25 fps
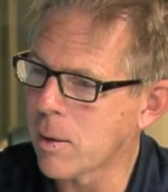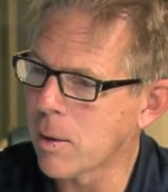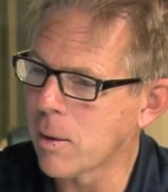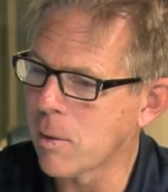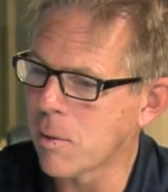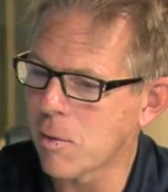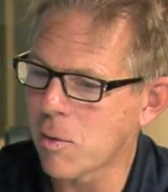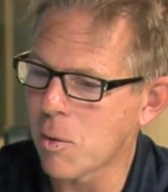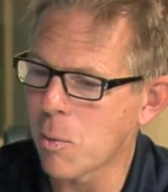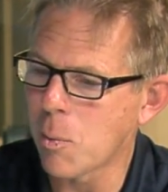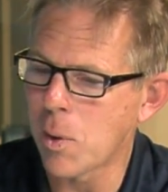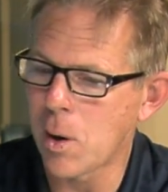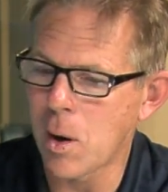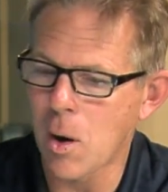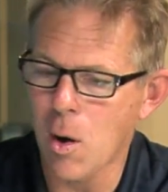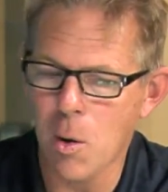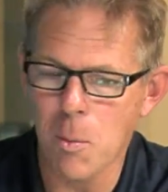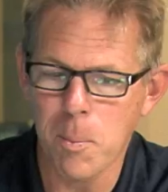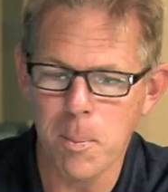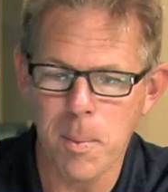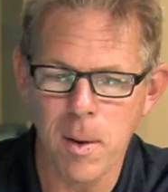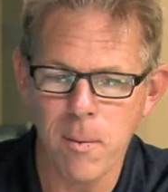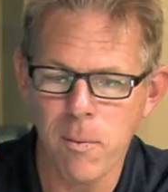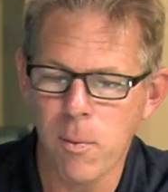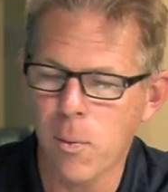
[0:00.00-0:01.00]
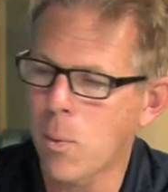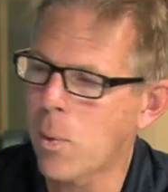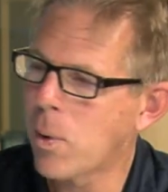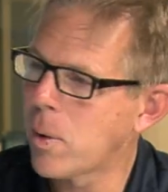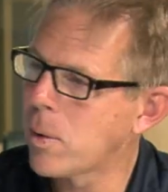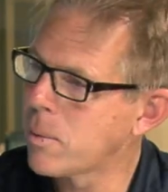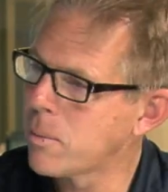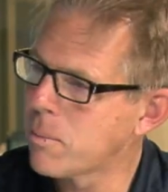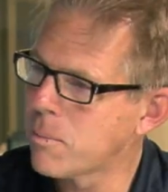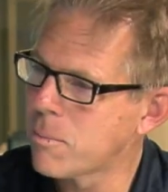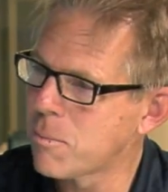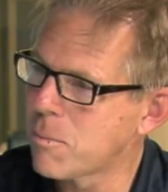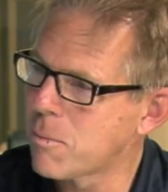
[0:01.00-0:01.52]
and so we hope everyone
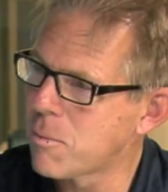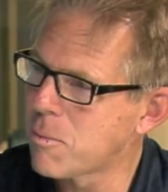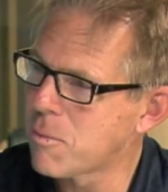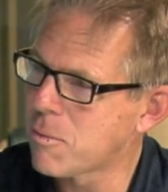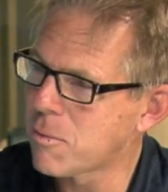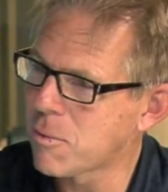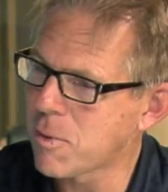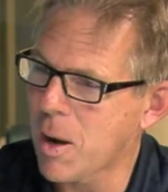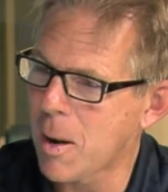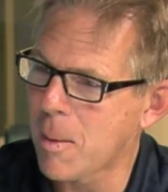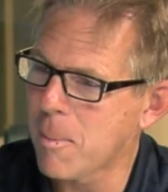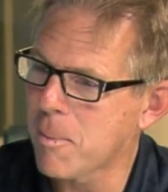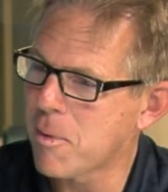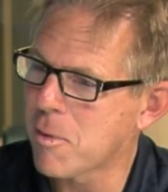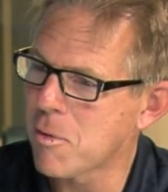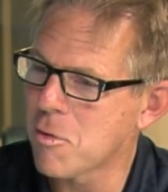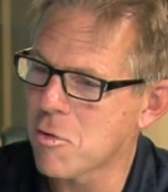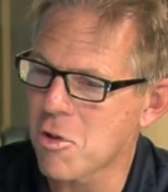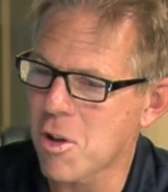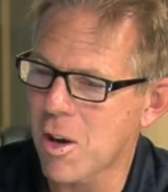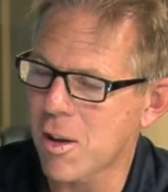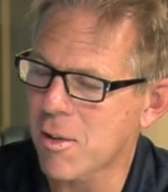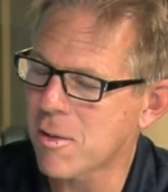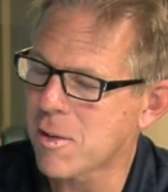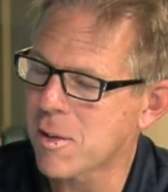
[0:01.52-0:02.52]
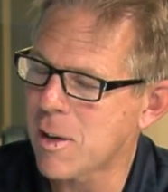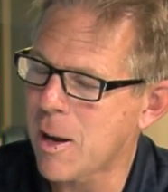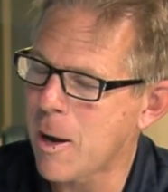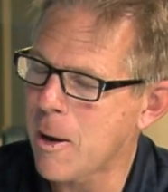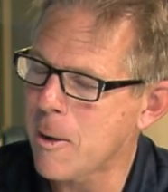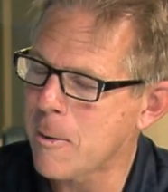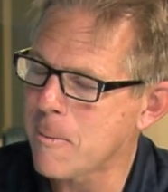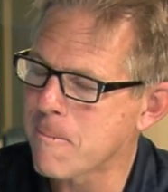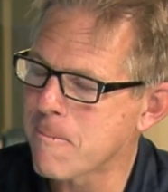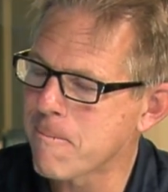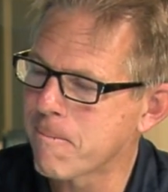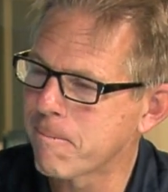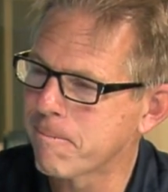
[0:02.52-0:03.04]
comes and checks it out.